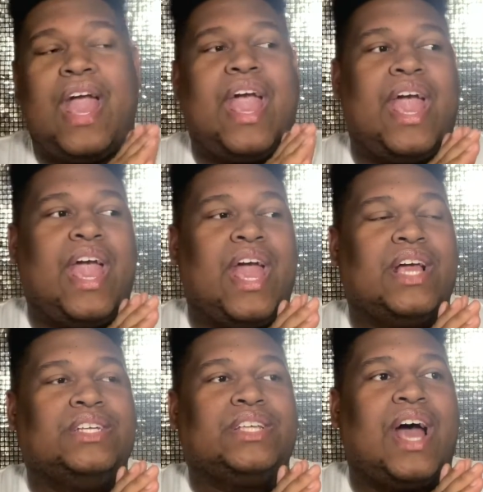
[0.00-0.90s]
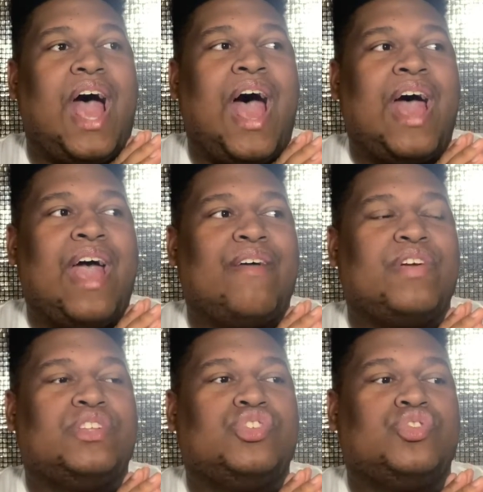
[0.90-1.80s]
And I have
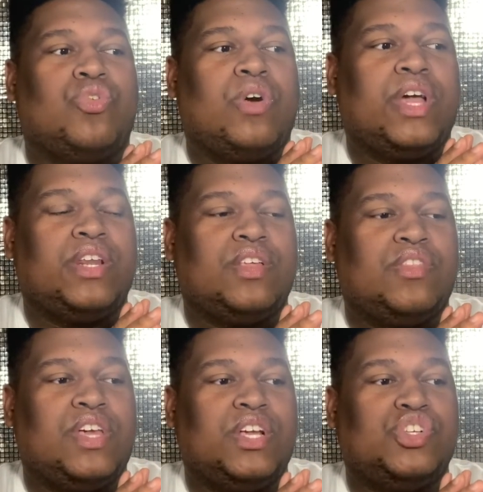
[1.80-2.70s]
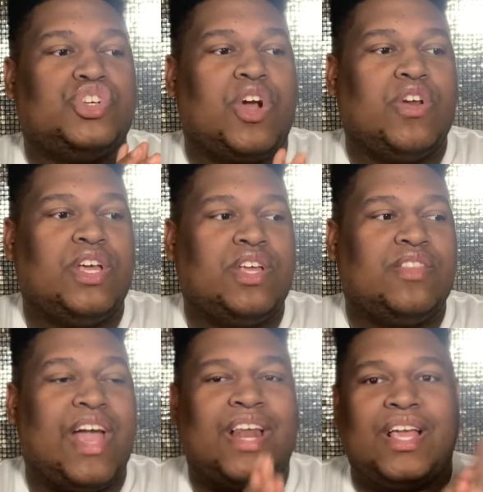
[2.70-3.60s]
enjoyed the journey
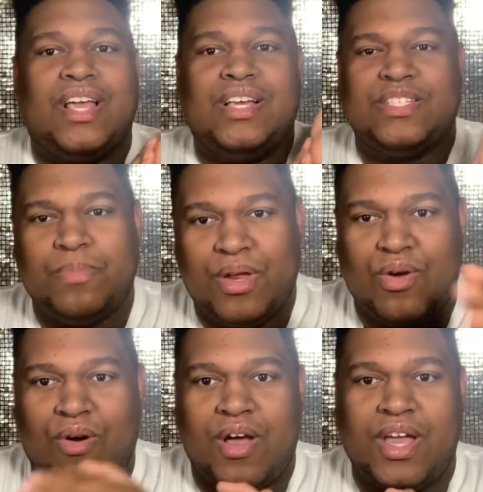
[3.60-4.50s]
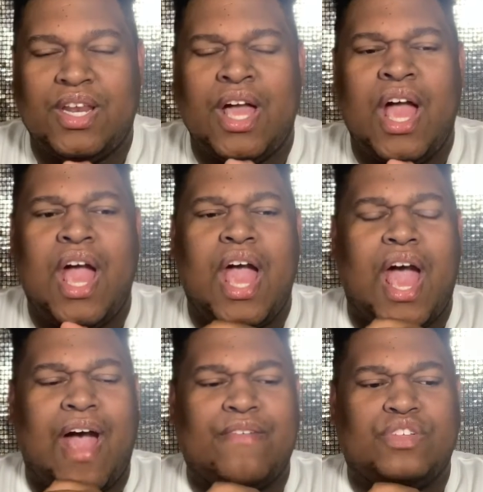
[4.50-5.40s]
that he's been on.
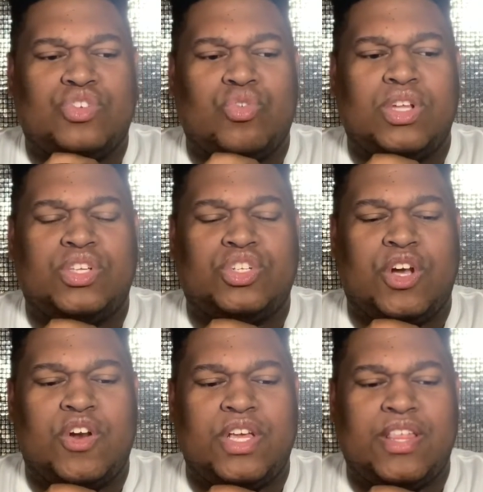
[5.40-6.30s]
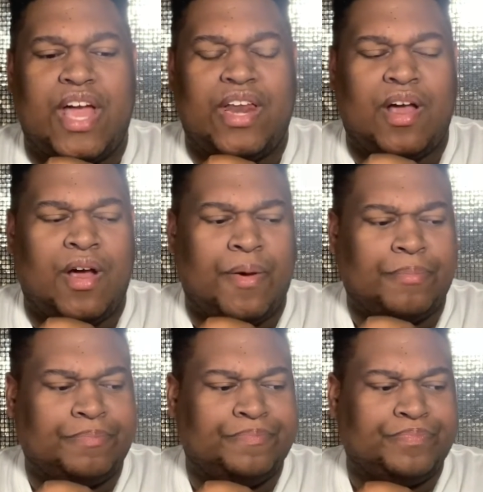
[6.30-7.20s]
I've enjoyed the journey that
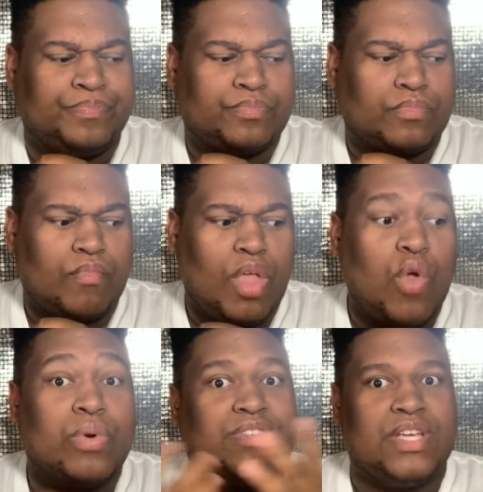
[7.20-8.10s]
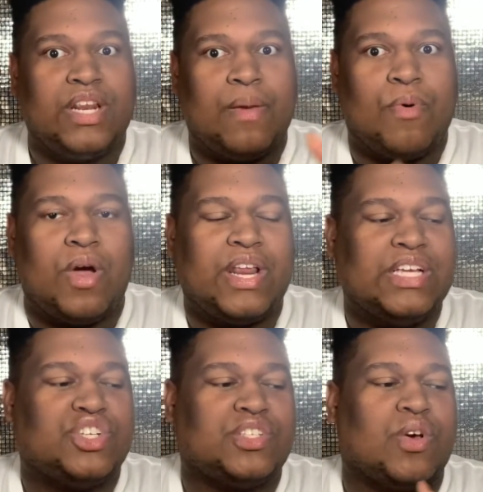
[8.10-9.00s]
we've seen him on.
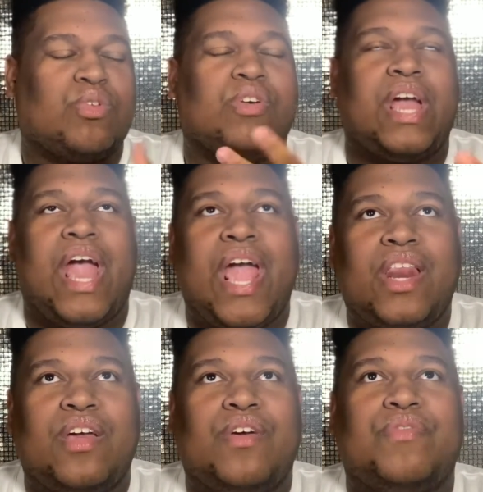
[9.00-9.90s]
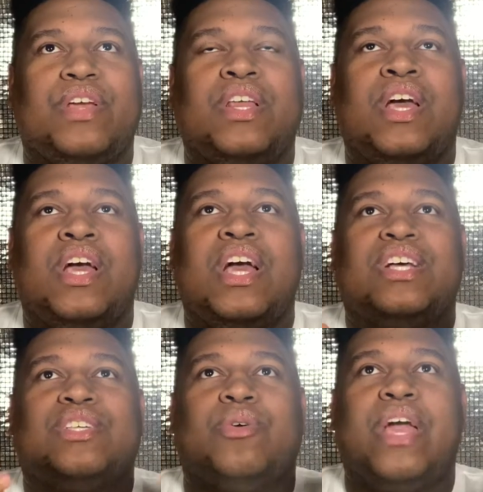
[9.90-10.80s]
He's just so creative and
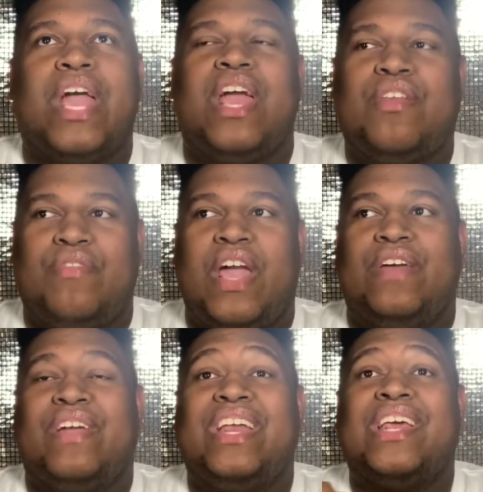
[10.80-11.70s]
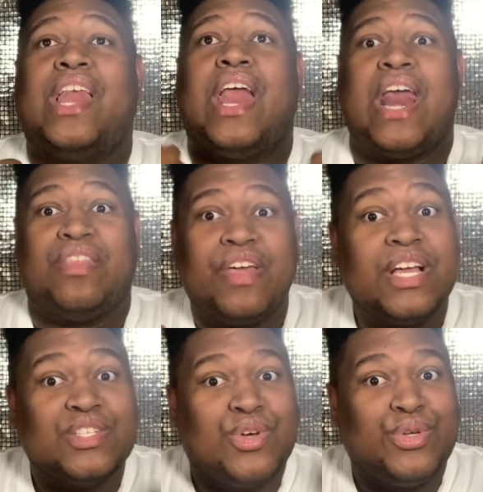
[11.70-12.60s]
so innovative. And he did a lot of
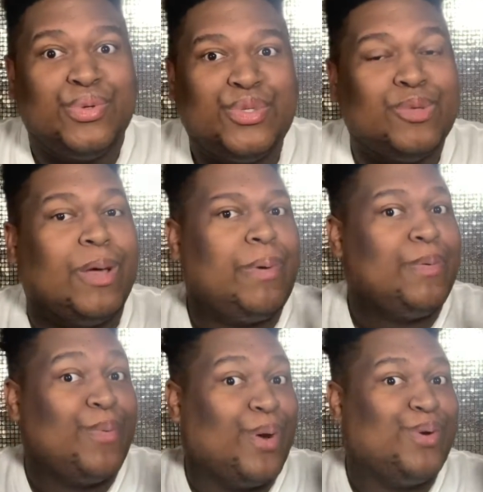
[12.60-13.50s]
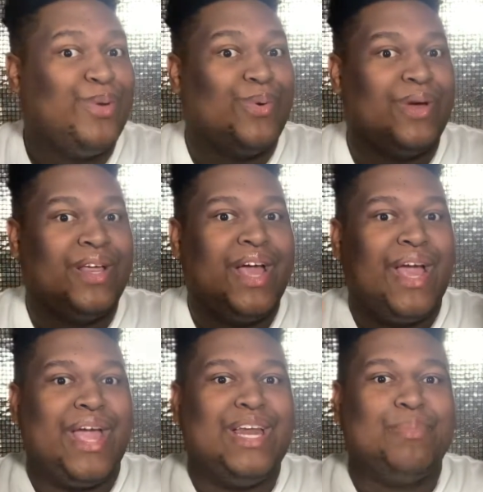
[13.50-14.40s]
things on YouTube that people weren't doing
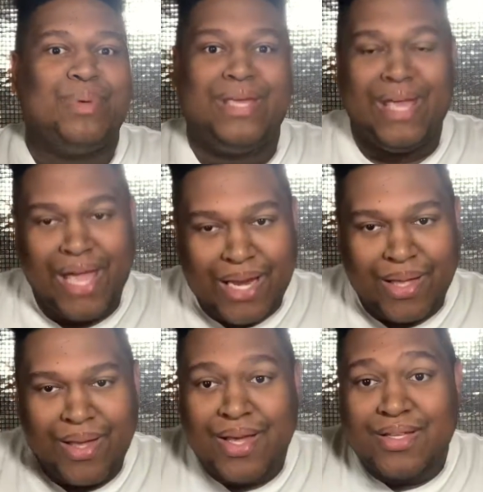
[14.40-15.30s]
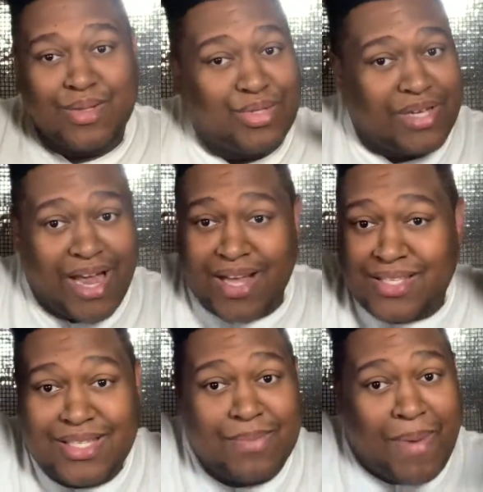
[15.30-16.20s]
in the beginning. So shout out
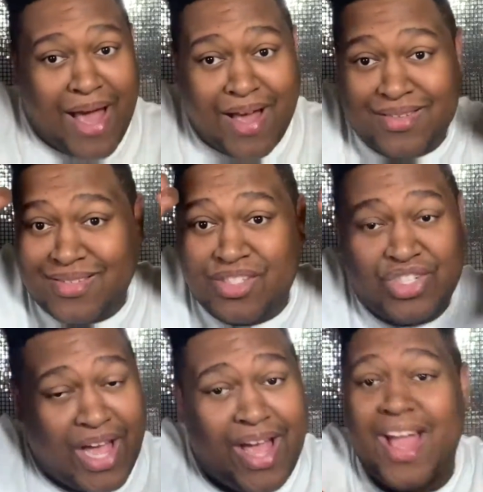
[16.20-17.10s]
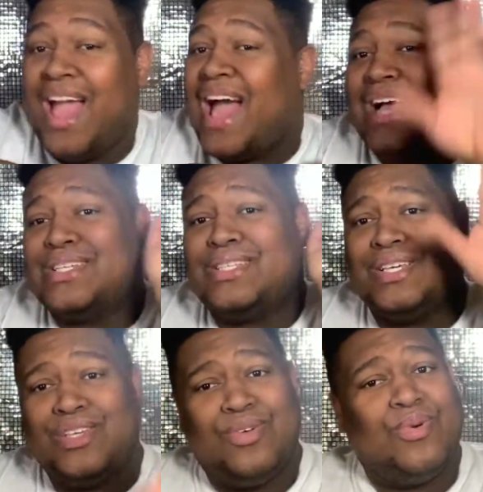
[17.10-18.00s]
to Miles J. I see
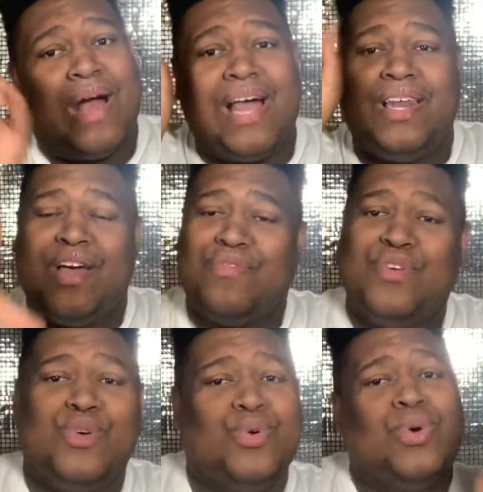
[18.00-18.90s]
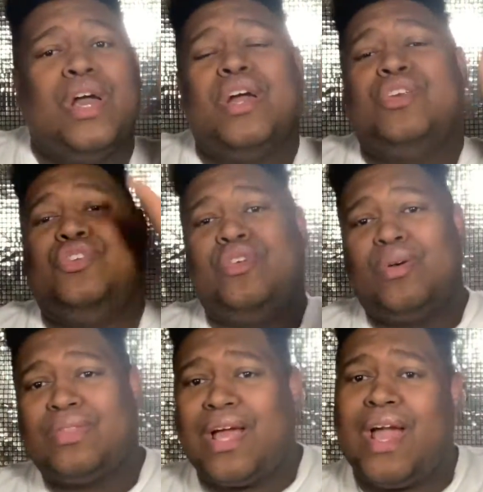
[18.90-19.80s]
you. I love you. Do your
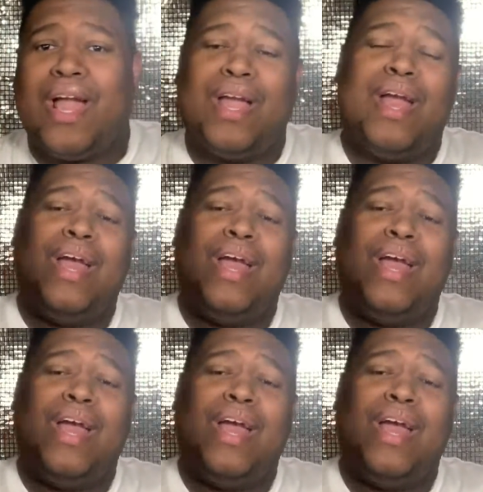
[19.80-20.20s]
thing.